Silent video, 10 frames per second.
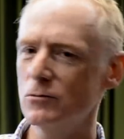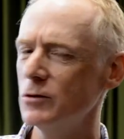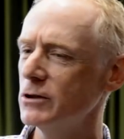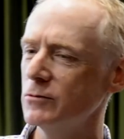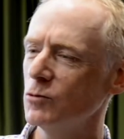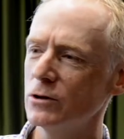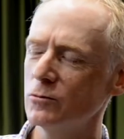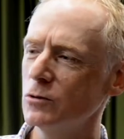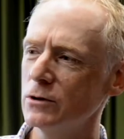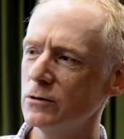
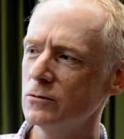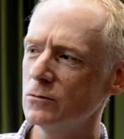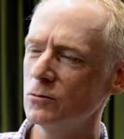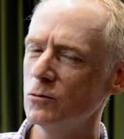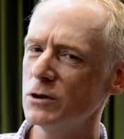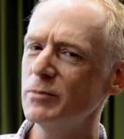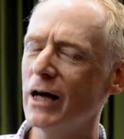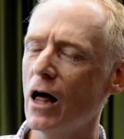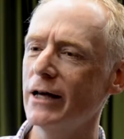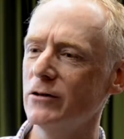What's
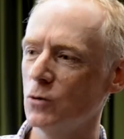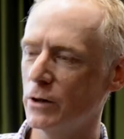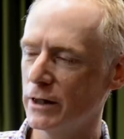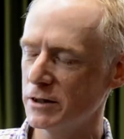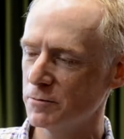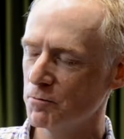behind all this?